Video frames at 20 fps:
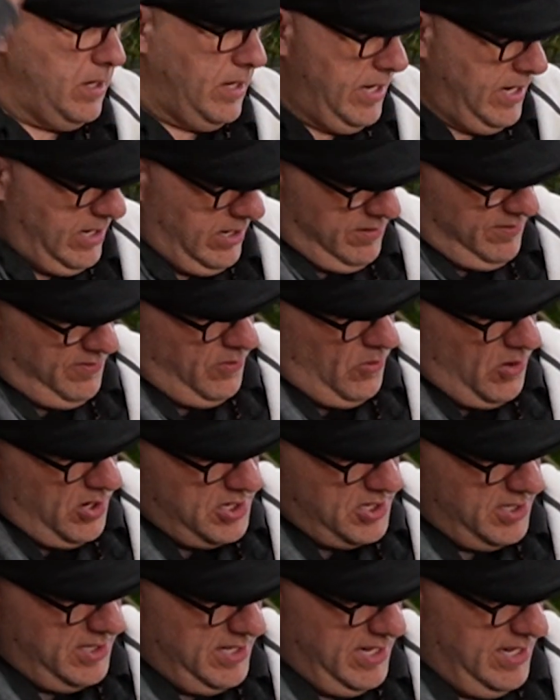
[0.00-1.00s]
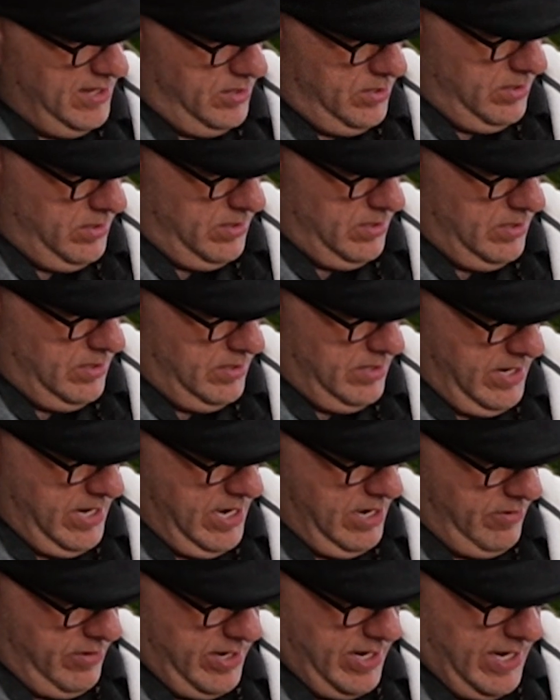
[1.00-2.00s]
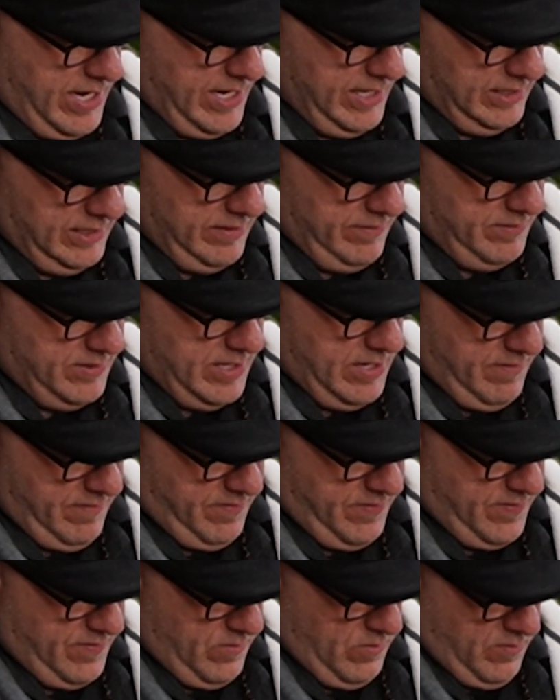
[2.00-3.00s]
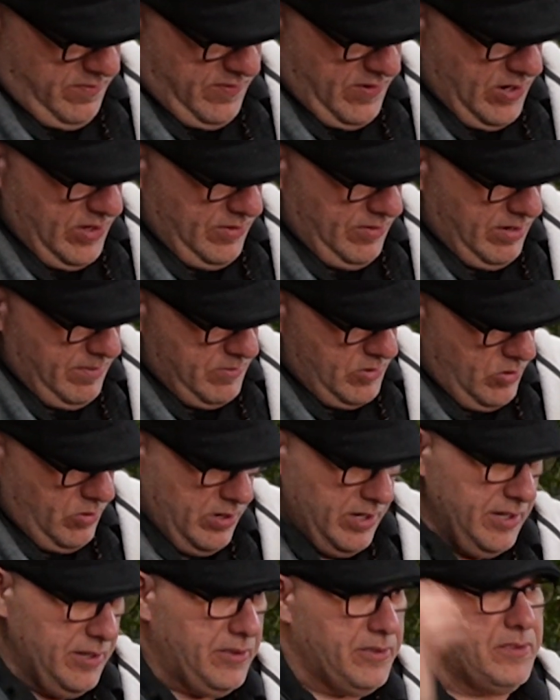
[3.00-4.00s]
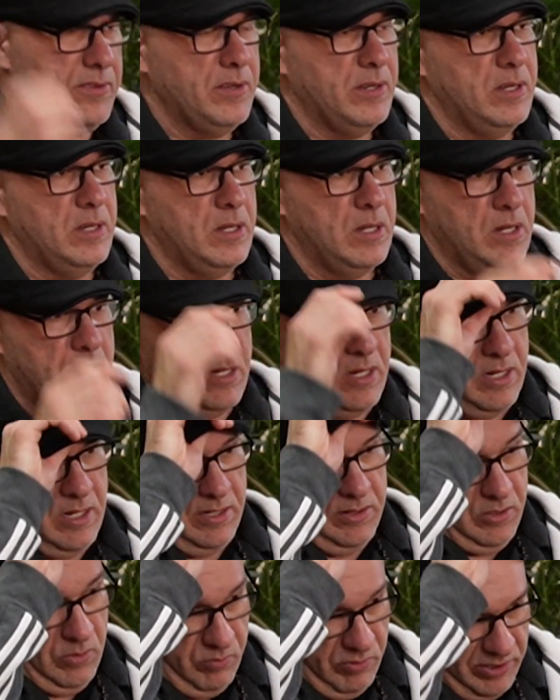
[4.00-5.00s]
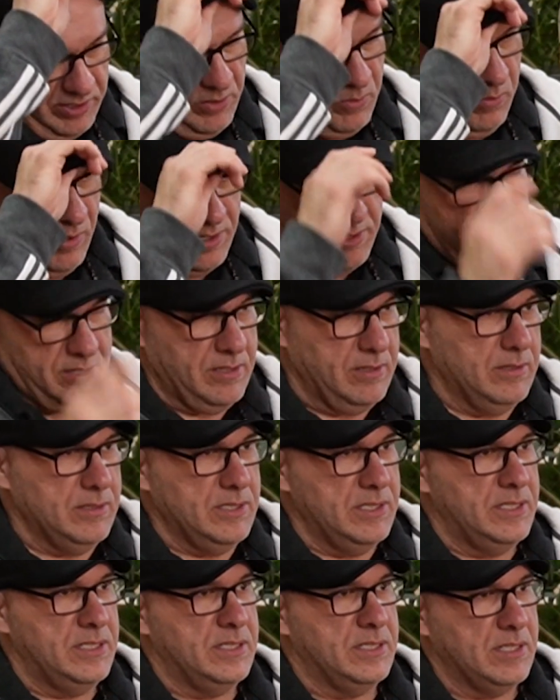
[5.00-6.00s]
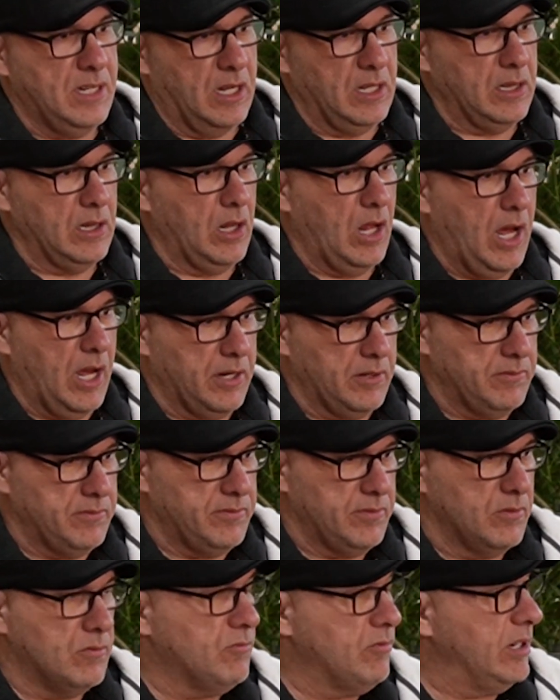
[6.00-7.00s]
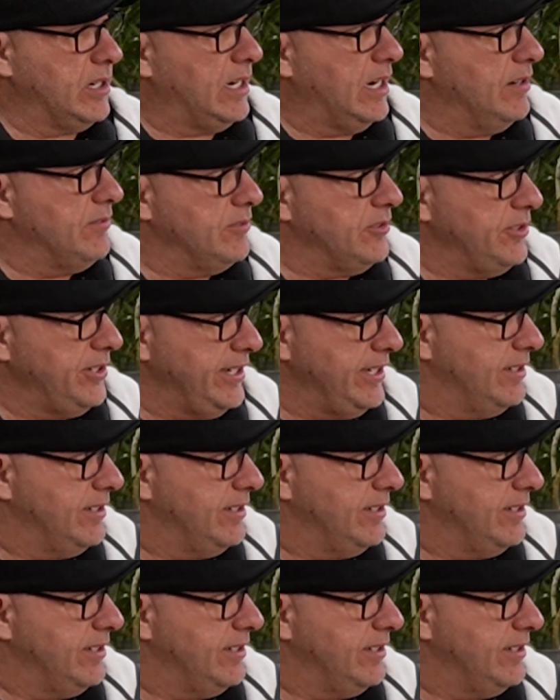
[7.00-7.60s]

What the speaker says: And unfortunately, the area I lived in further up north, there really wasn't a lot of recovery.